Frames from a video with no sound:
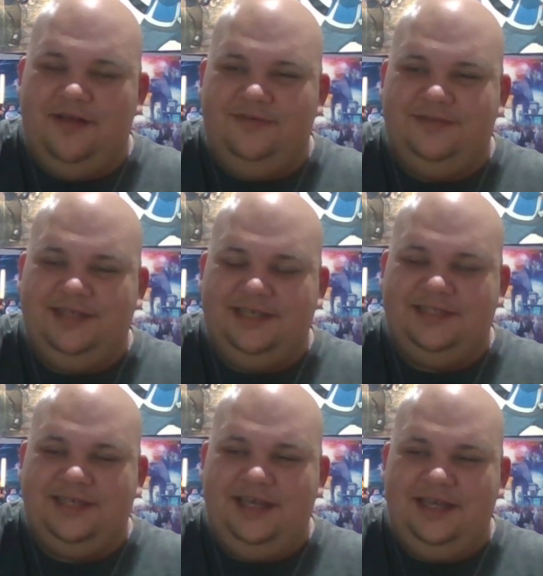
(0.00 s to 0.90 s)

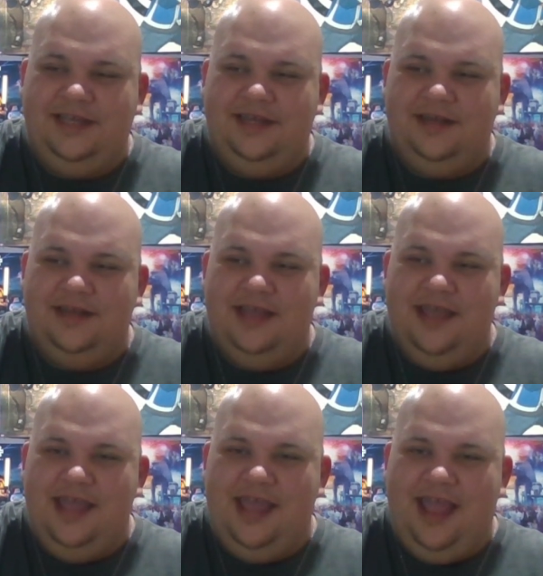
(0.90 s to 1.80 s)
16
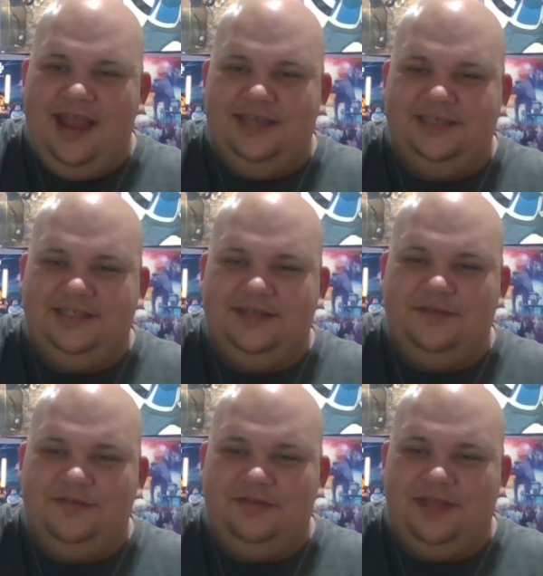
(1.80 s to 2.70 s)
and he's
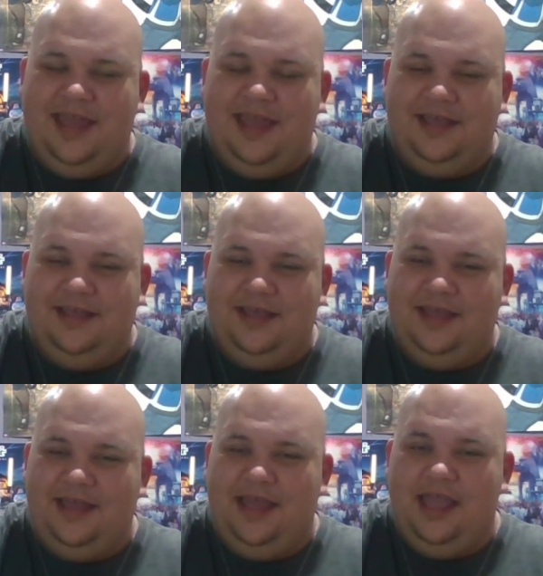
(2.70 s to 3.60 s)
still like
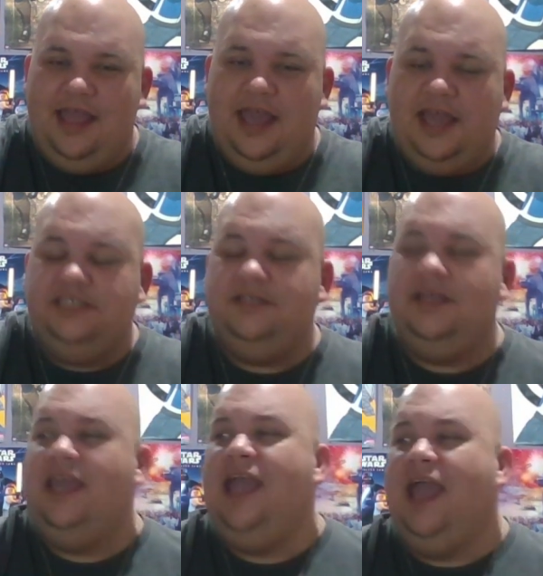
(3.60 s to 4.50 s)

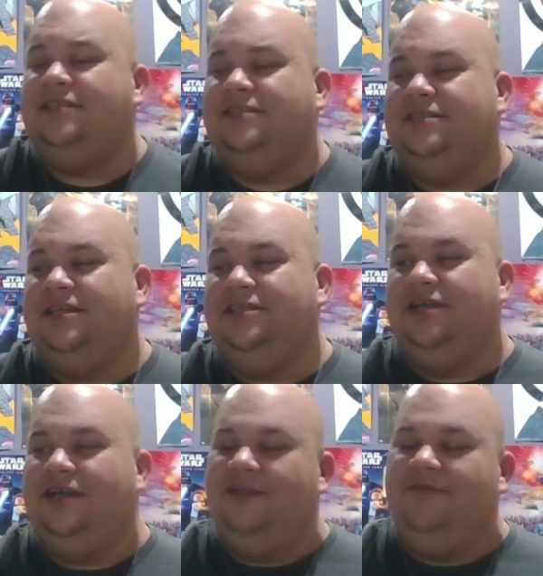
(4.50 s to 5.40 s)
he hasn't seen
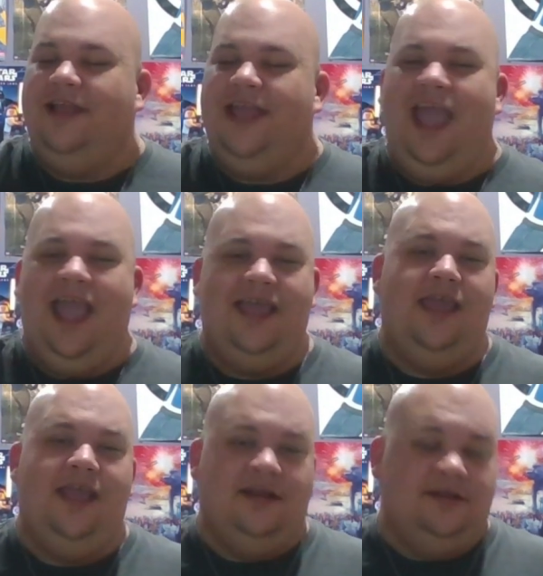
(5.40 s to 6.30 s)
Chucky for like 8
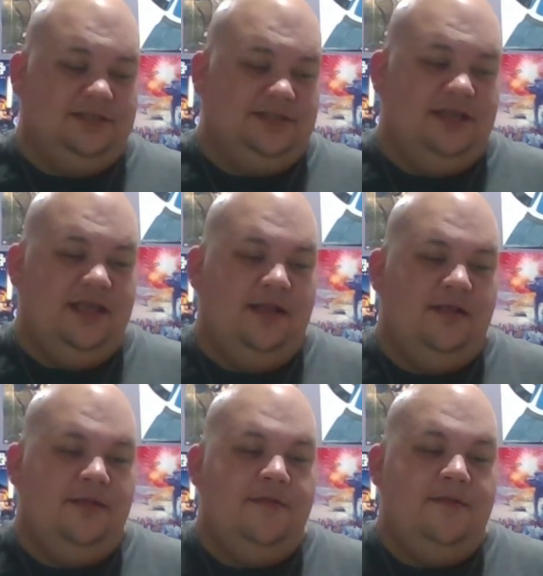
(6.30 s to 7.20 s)
years.
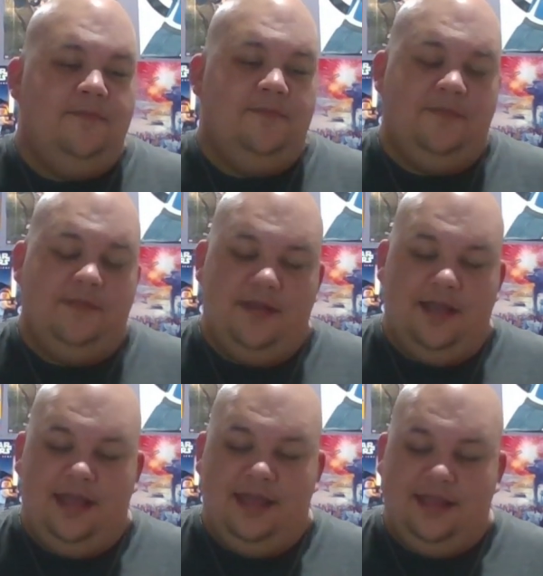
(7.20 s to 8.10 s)

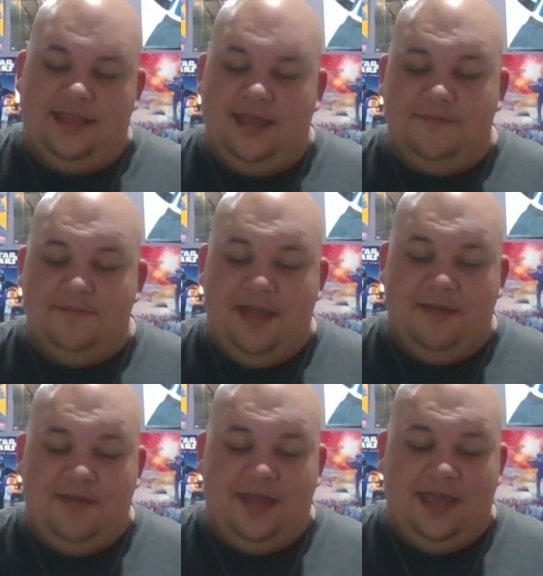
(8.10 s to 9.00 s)
You think
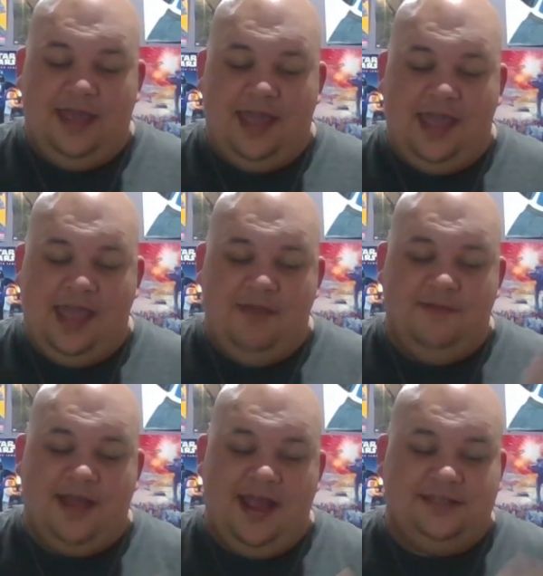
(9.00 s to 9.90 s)
maybe he would
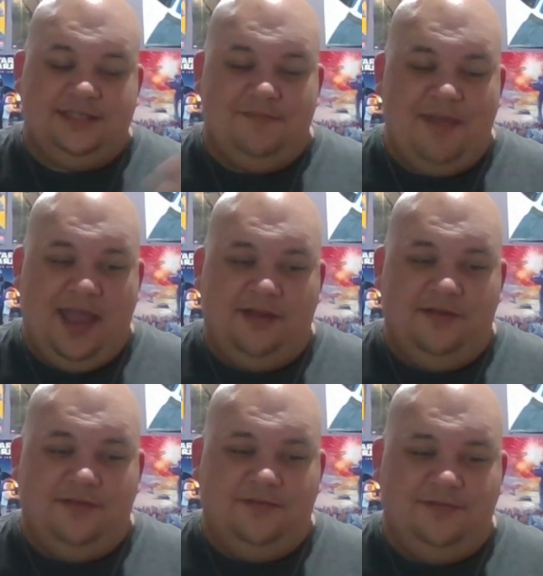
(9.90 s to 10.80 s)
have got some
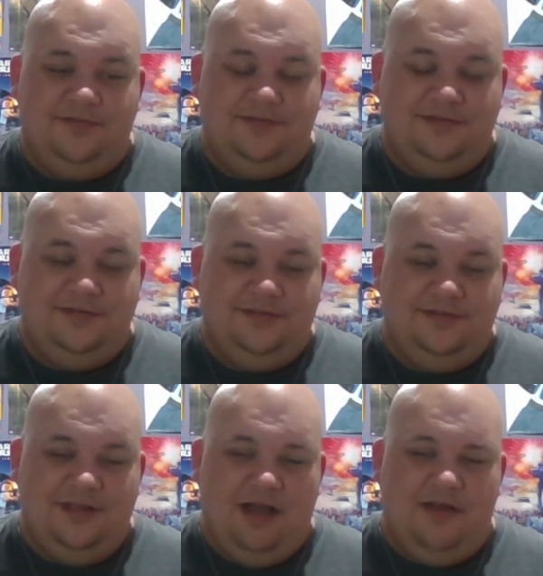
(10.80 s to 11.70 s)
handle
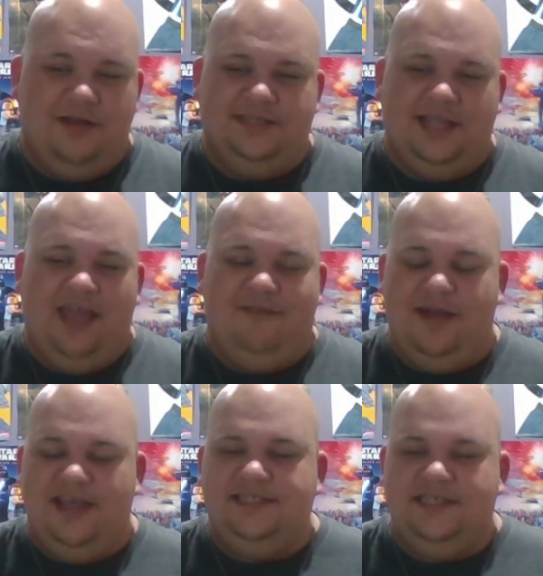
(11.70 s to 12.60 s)
on his life, but
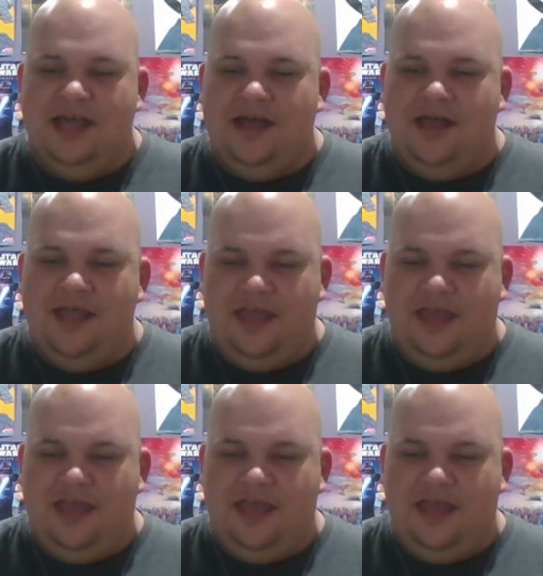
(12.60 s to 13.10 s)
he's young,